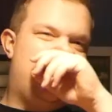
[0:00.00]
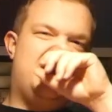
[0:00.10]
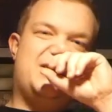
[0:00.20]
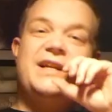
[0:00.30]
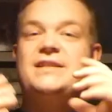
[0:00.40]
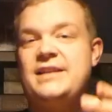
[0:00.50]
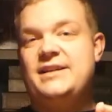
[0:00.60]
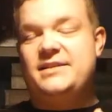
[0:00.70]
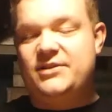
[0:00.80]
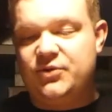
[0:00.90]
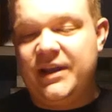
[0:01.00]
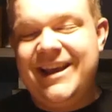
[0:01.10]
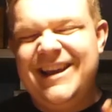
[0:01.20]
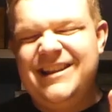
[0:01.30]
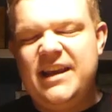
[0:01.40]
So that's a nice addition.
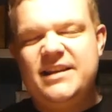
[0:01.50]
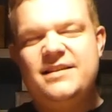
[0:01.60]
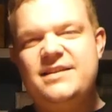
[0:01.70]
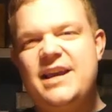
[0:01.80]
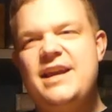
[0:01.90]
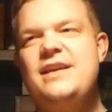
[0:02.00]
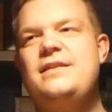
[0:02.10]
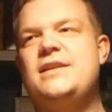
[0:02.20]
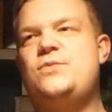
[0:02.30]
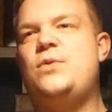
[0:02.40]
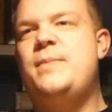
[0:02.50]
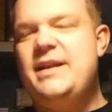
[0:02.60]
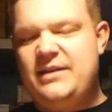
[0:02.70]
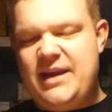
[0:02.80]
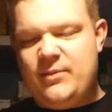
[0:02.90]
They say this will
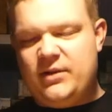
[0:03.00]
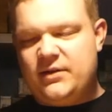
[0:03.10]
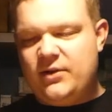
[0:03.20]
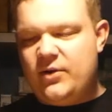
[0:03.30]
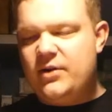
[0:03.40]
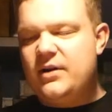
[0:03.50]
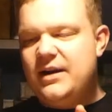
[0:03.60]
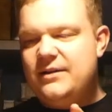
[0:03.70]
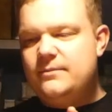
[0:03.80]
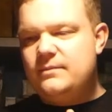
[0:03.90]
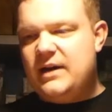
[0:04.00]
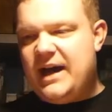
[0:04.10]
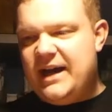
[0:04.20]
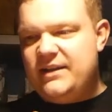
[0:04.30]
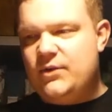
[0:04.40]
make the game a lot longer.
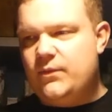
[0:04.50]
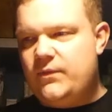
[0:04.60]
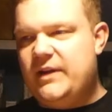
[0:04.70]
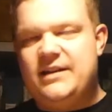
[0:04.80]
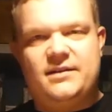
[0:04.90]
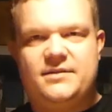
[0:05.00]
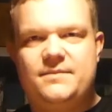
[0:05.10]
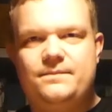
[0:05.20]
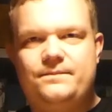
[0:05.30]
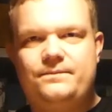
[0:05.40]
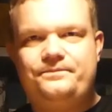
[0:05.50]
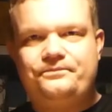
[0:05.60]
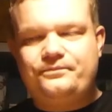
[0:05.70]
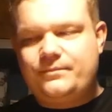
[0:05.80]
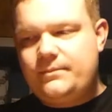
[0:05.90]
I don't think it does.
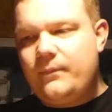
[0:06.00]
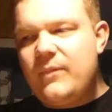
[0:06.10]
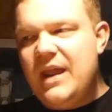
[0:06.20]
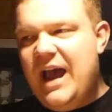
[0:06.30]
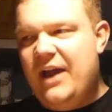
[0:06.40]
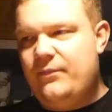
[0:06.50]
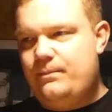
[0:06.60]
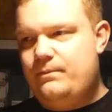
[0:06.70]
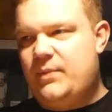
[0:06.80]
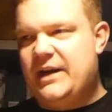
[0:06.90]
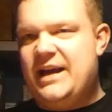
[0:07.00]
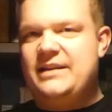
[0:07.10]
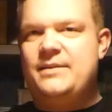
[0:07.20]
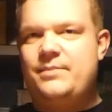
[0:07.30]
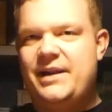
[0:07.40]
But I
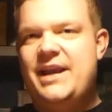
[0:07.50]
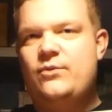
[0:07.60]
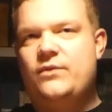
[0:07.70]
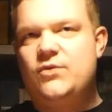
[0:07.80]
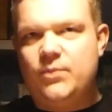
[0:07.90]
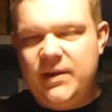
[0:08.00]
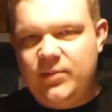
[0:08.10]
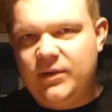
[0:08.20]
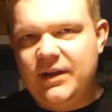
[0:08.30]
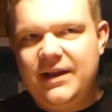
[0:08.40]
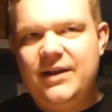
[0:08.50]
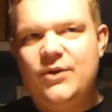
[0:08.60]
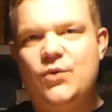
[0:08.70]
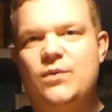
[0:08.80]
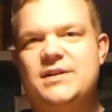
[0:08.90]
then played with 2 people
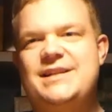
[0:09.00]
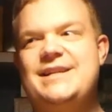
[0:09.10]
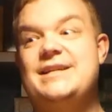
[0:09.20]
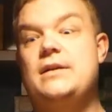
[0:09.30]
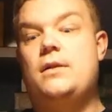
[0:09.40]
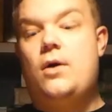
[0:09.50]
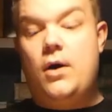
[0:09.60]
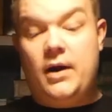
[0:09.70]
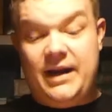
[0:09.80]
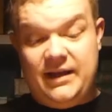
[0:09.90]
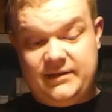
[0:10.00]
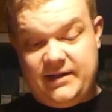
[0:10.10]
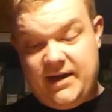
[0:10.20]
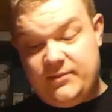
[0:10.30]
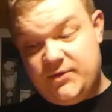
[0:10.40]
who were taking a long ass
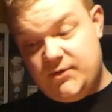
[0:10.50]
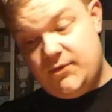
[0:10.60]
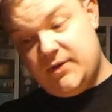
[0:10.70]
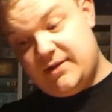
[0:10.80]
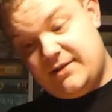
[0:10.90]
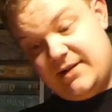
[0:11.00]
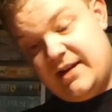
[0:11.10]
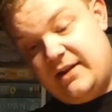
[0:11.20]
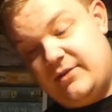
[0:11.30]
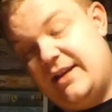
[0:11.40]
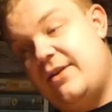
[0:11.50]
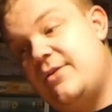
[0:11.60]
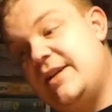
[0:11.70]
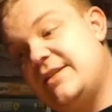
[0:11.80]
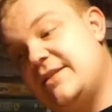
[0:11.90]
time to do it, and I was like,
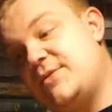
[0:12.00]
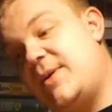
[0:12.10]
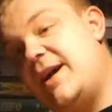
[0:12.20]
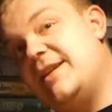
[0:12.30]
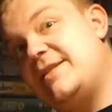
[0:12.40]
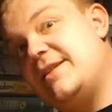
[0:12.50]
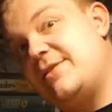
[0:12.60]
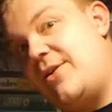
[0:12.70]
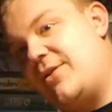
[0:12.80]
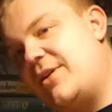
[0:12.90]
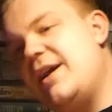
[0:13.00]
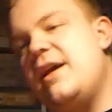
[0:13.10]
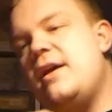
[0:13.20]
oh, this is why it takes longer.